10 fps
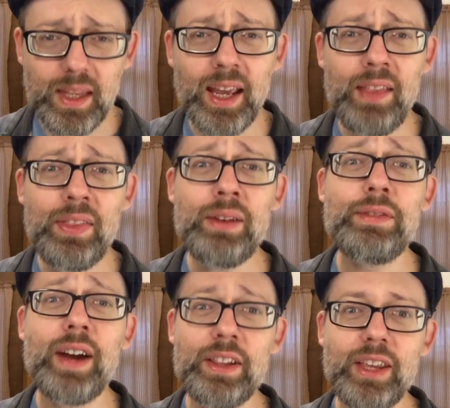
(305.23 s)
And then
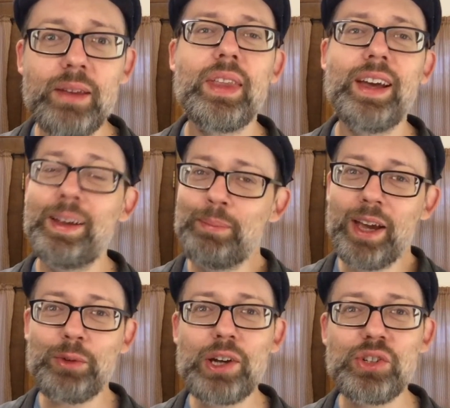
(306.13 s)
finally, my
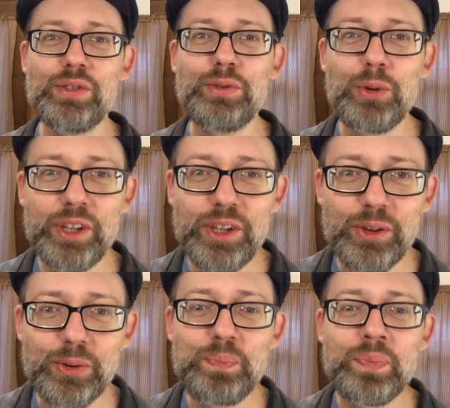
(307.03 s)
question for
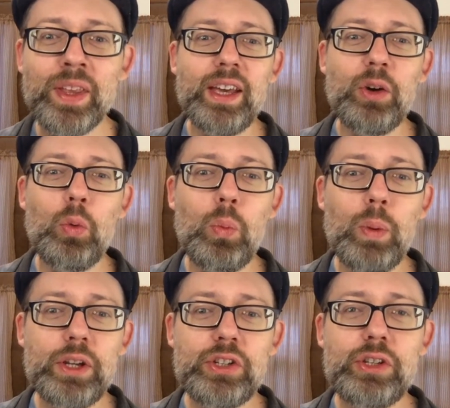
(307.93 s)
you:
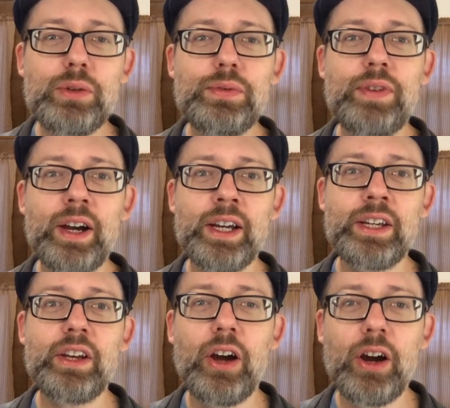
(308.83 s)
what do you
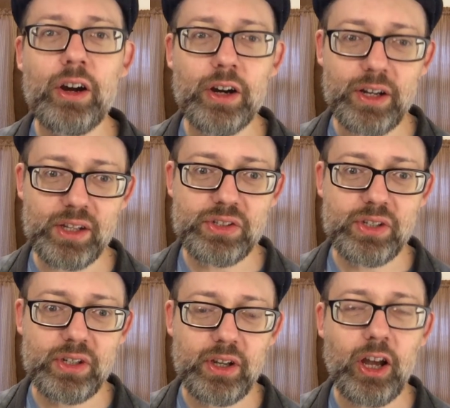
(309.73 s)
find
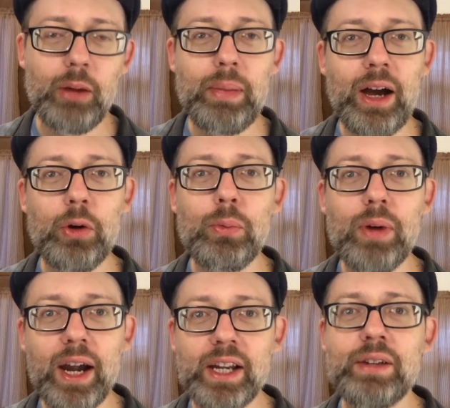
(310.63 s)
hardest about
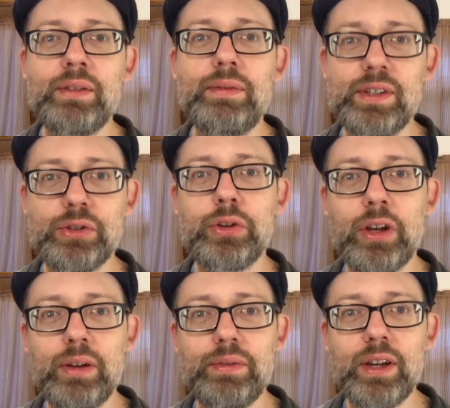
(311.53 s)
writing physical
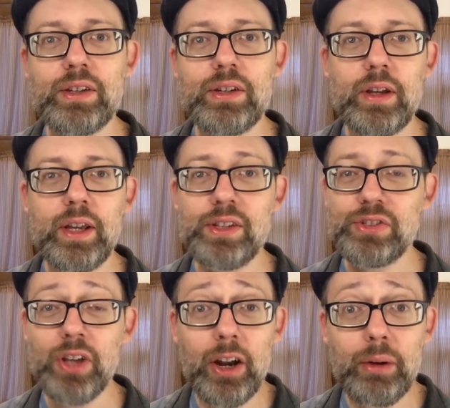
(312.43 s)
conflict? It's
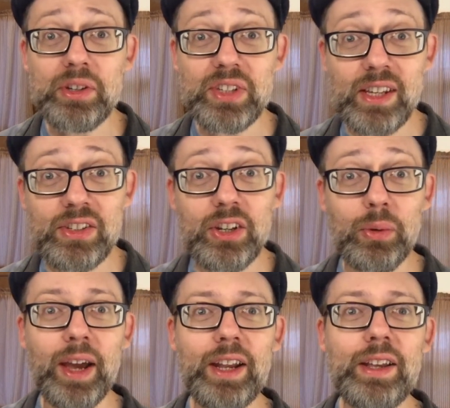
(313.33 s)
not always easy to
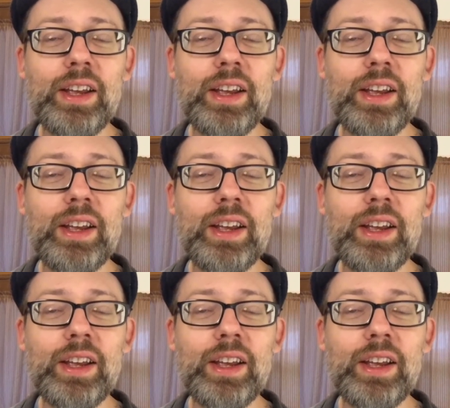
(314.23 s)
write it.